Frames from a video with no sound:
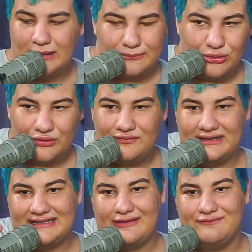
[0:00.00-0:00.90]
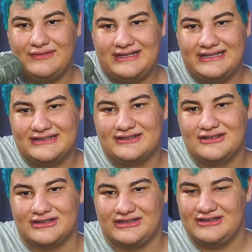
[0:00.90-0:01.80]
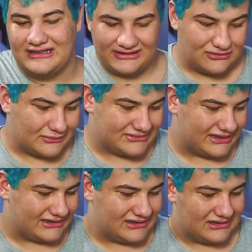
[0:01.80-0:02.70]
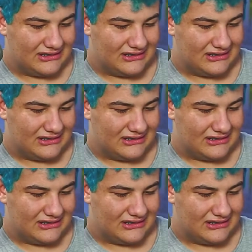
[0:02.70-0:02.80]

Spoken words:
more of like that vintage look. You know what I'm saying?